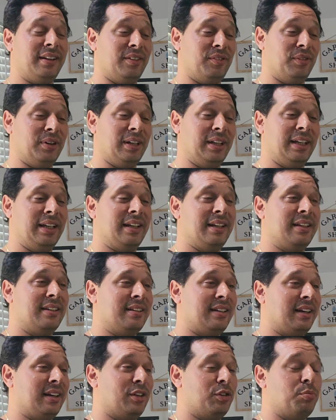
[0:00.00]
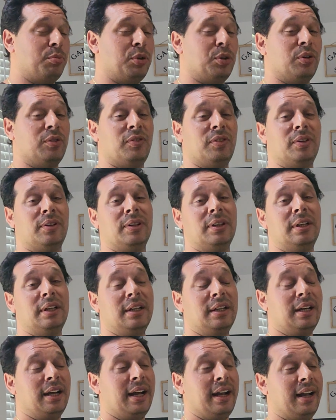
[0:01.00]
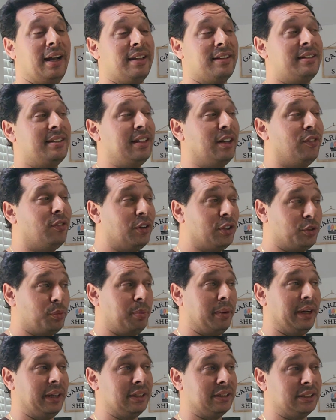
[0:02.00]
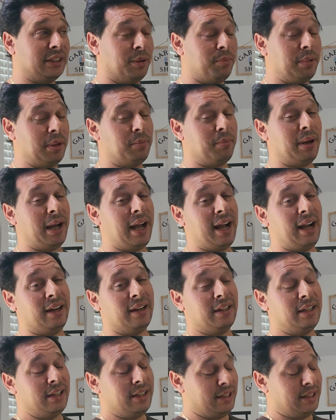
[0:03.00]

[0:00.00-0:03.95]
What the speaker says: It really is, and it's beautiful. Silver Springs, jumping back,